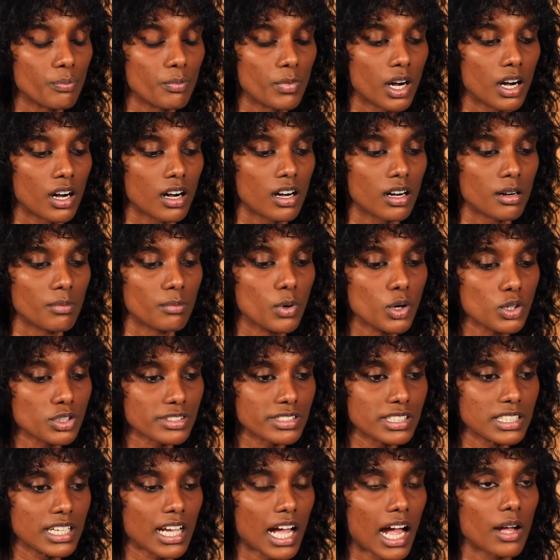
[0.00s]

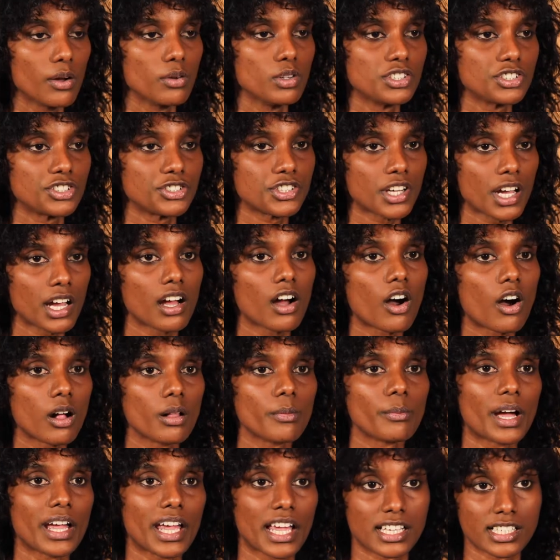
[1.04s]
will share
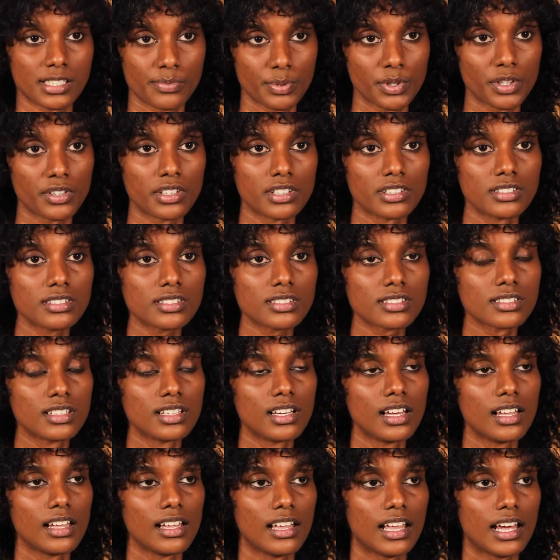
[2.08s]
all my experience
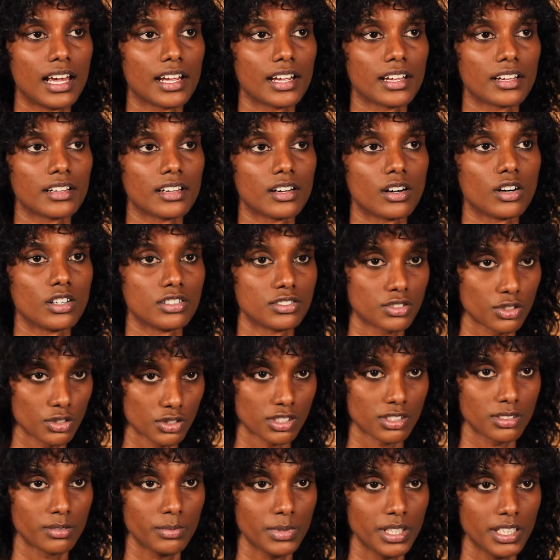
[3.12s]
like on
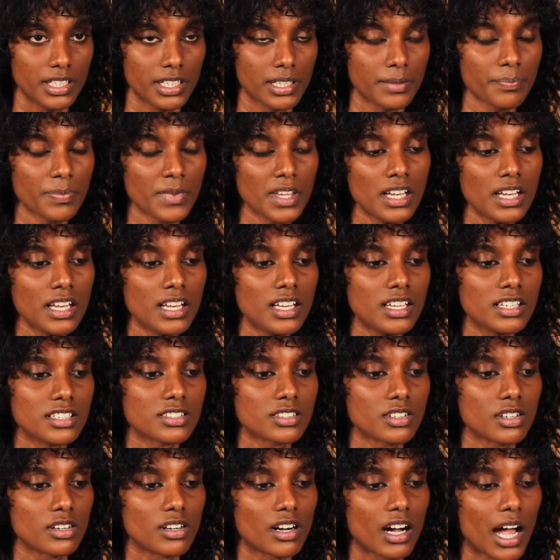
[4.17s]
social media.
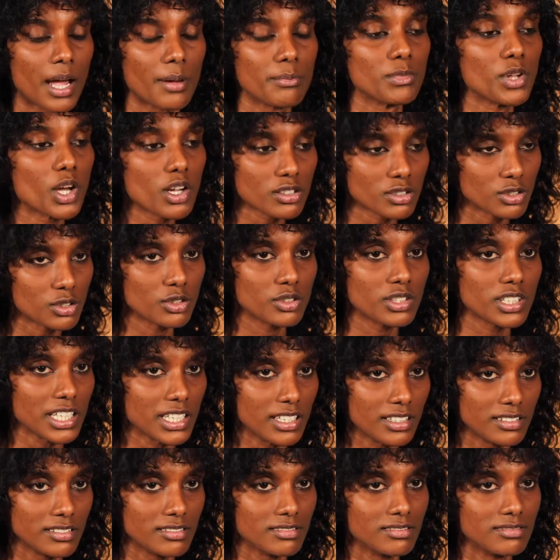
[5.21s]
So I'm not good
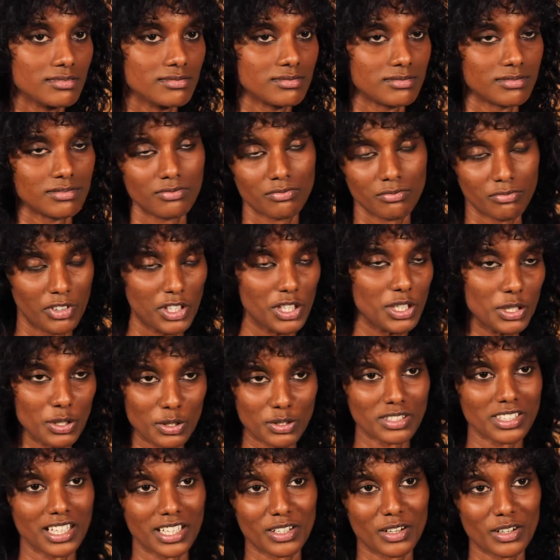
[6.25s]
in
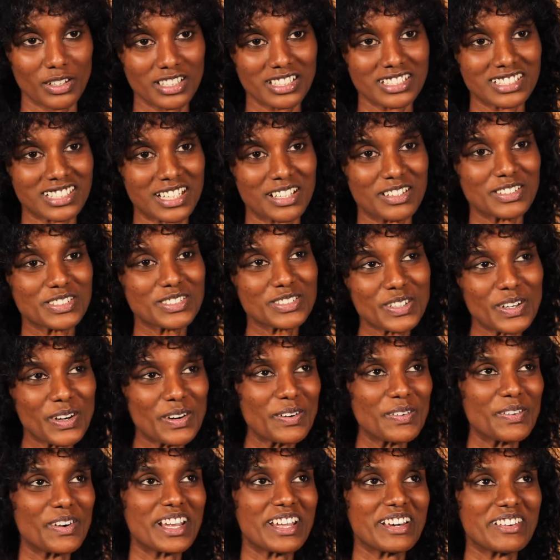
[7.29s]
videos and all the stuff.
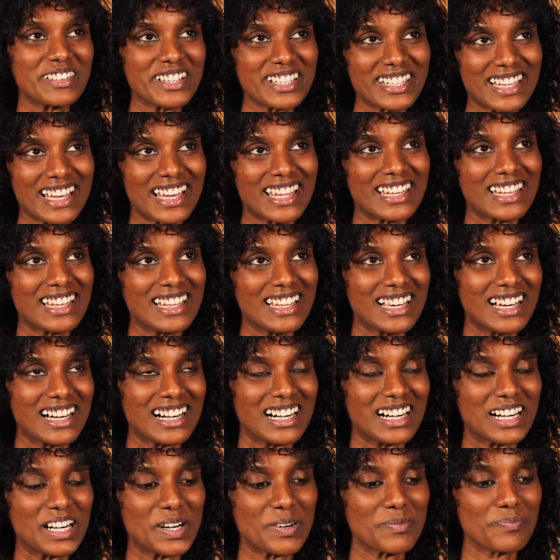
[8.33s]
So whatever that
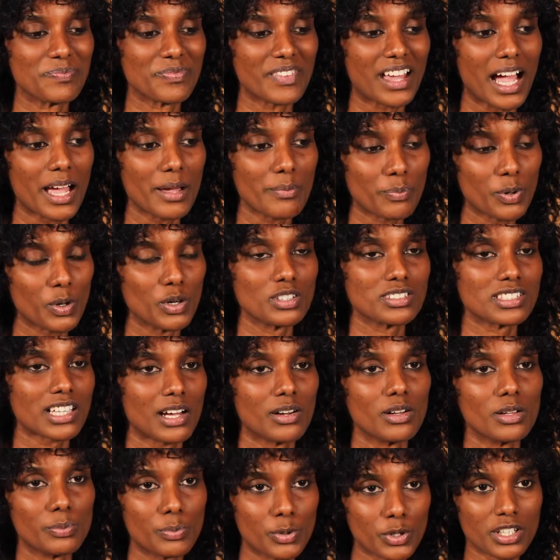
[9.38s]
I post,
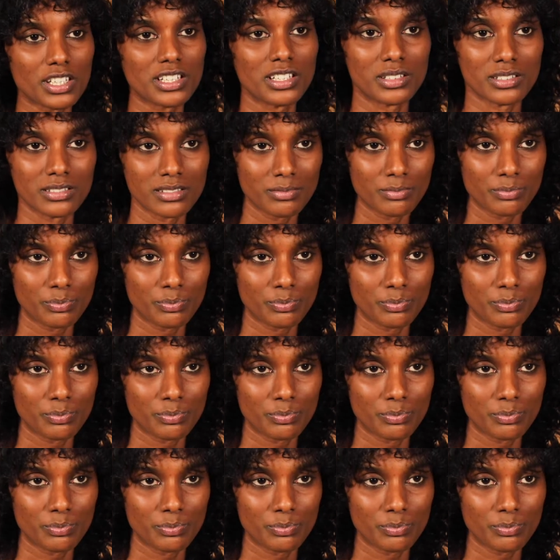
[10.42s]
I will put in